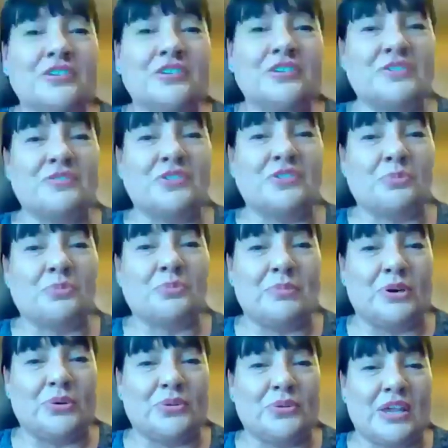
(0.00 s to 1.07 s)
colors of the
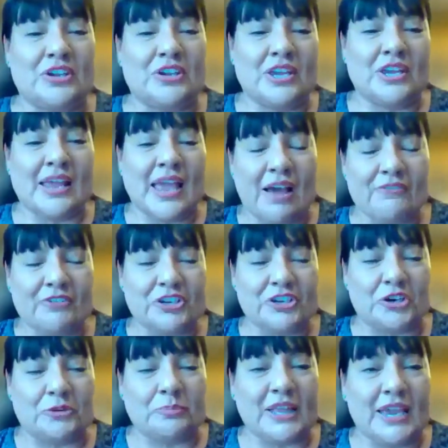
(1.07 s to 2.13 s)
rainbow that you can have on
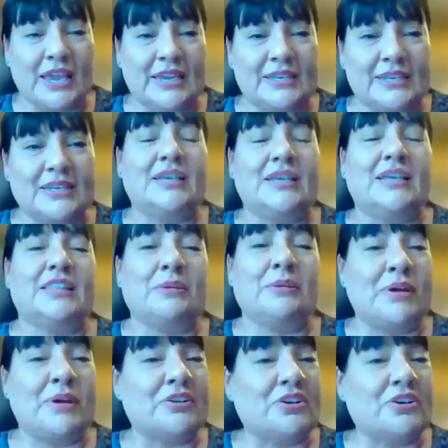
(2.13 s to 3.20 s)
your plate, the
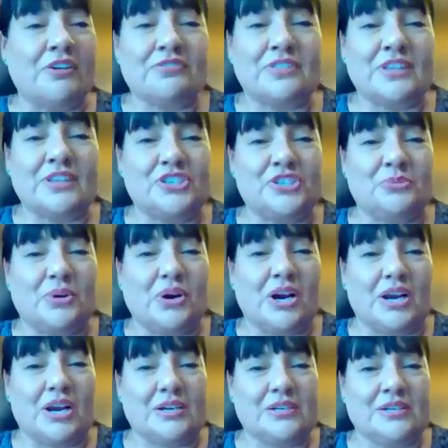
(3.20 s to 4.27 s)
better off that you
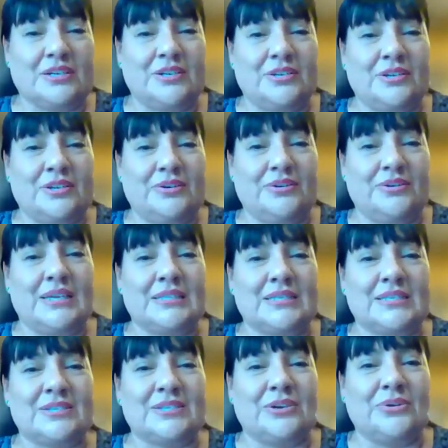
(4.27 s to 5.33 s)
are, you know. And
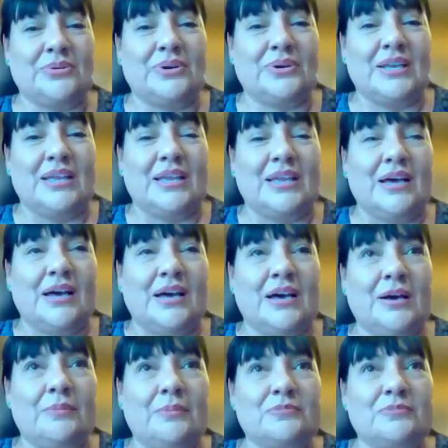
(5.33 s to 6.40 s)
so
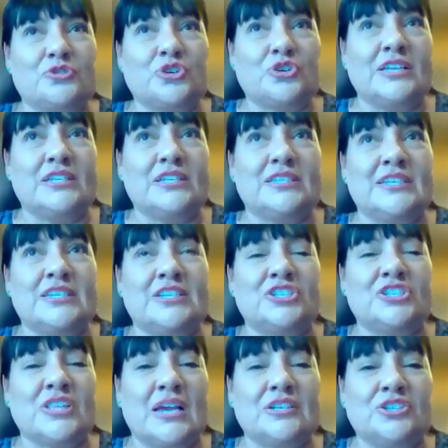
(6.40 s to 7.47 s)
trying to
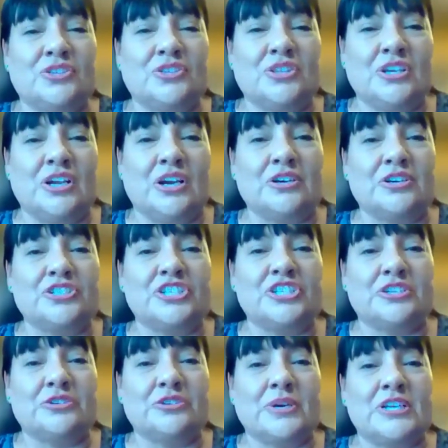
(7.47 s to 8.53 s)
teach that to the younger
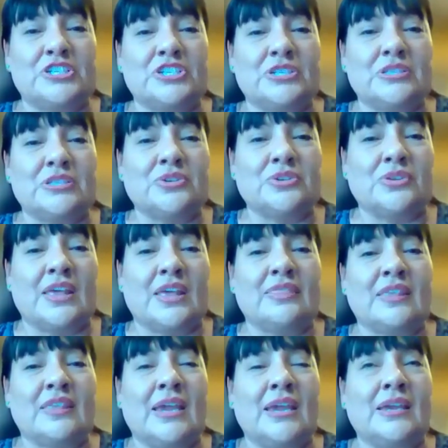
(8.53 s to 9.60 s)
generation so that
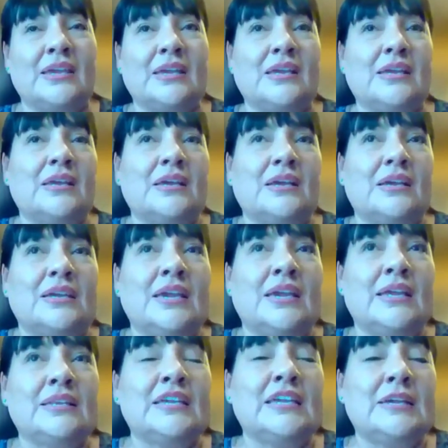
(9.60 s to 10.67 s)
they
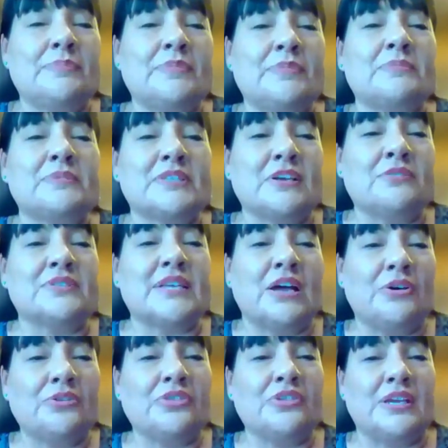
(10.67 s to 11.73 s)
can keep themselves
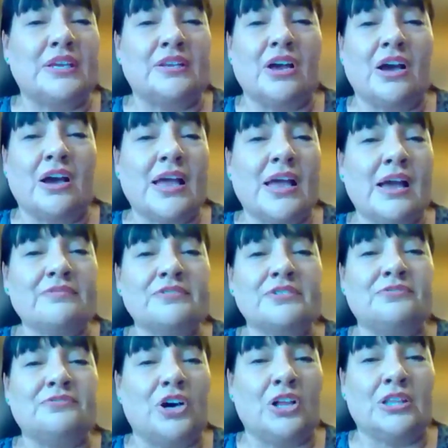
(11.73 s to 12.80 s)
healthy and not have to
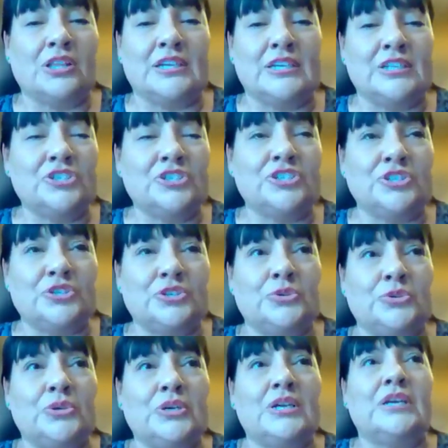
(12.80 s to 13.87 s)
fall into